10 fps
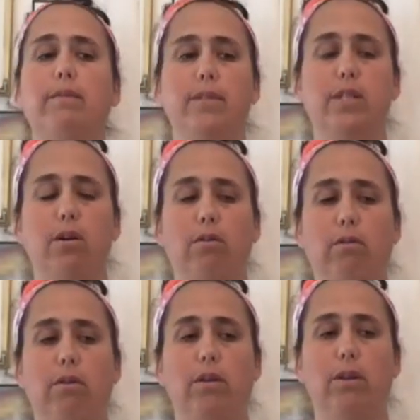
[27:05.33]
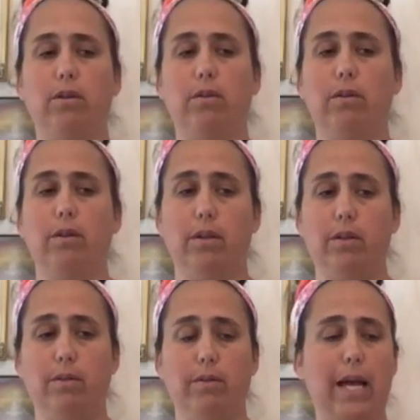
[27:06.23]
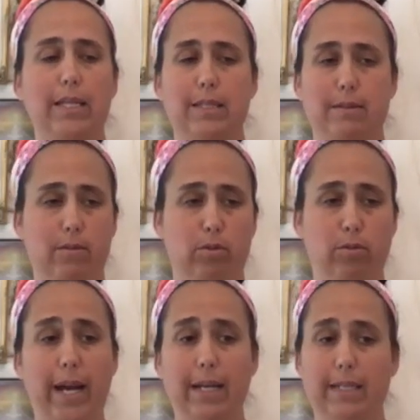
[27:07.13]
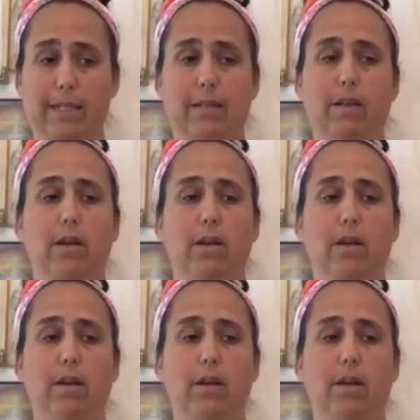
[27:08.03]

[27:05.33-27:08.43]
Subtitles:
So you that's great,